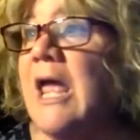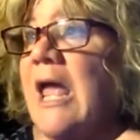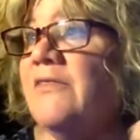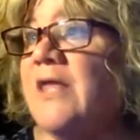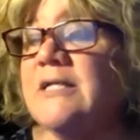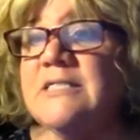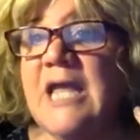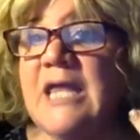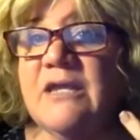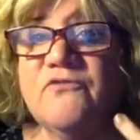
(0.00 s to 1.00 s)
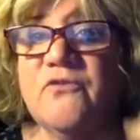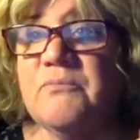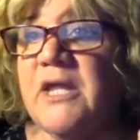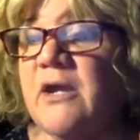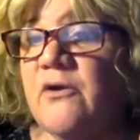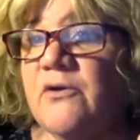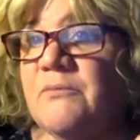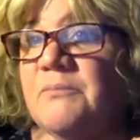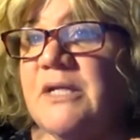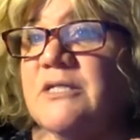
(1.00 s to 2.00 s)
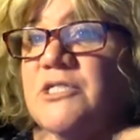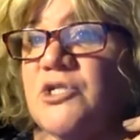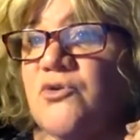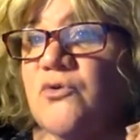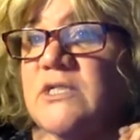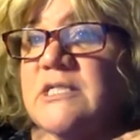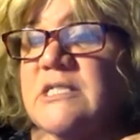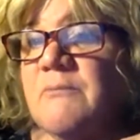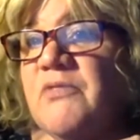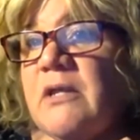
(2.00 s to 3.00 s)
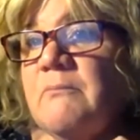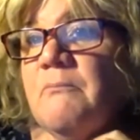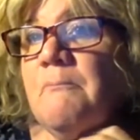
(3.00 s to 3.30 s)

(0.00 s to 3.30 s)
and then take it from there, because you're onto something.